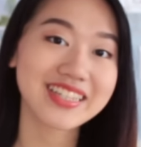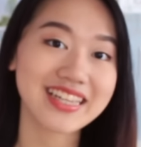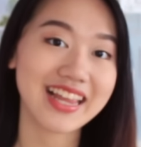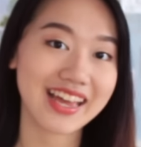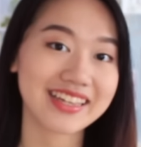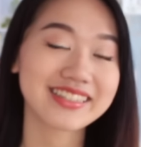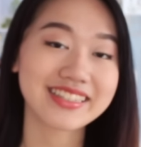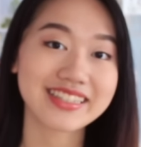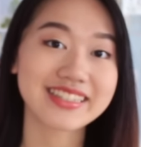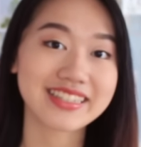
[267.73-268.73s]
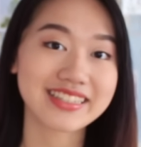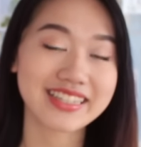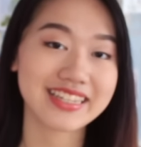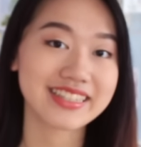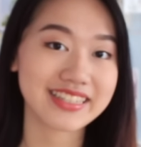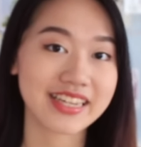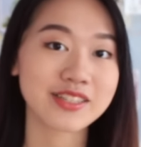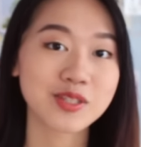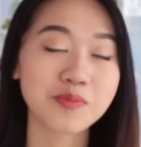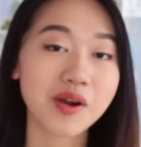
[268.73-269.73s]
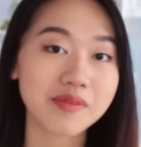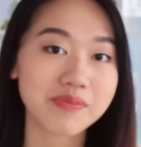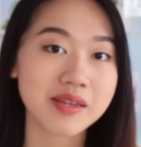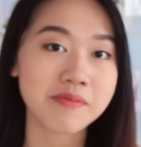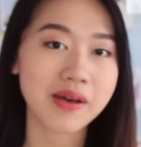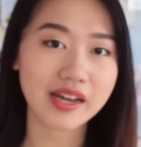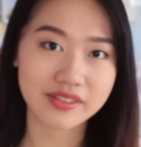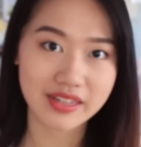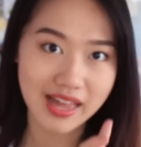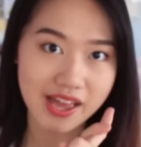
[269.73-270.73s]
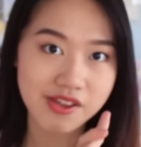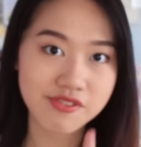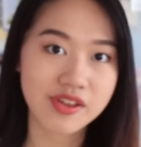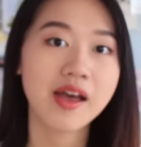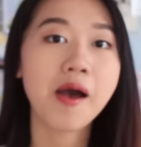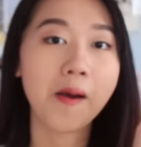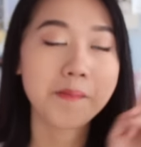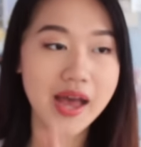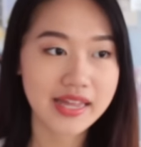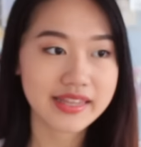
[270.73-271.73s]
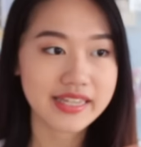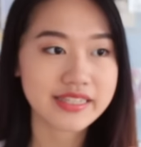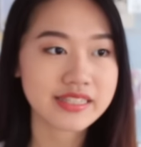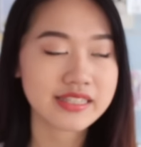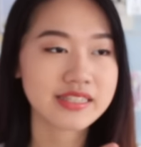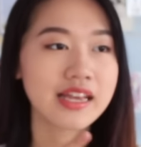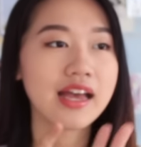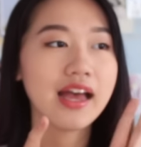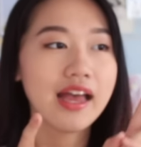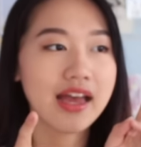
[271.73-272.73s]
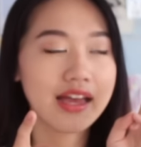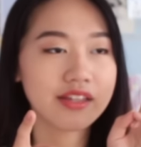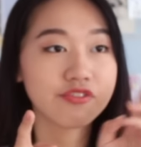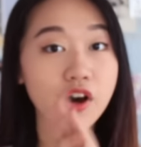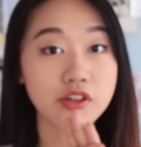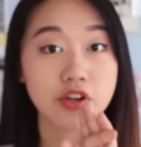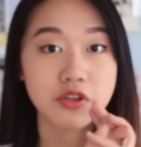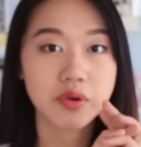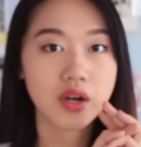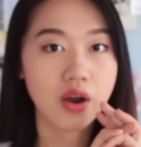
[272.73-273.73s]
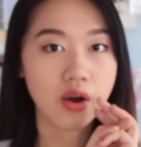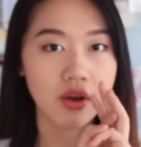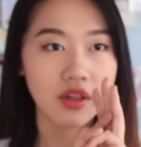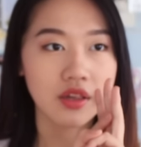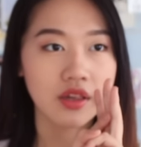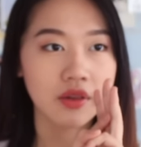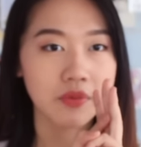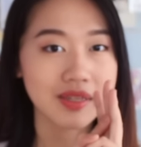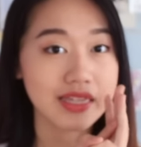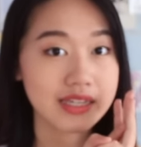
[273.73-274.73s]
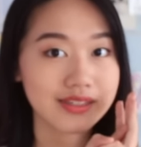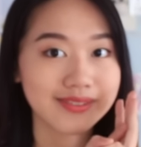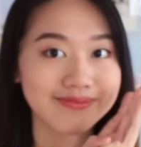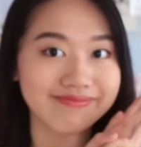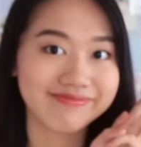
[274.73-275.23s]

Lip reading: really like Citizens and Saints, You Brought Me Back to Life, Madness, and Father, You're All We Need.